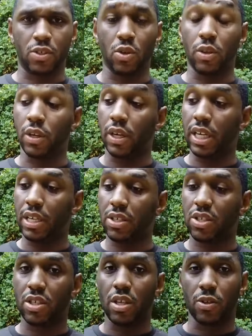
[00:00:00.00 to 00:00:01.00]
So there is
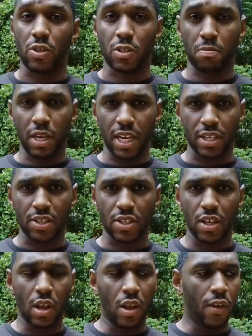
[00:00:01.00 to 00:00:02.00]
still space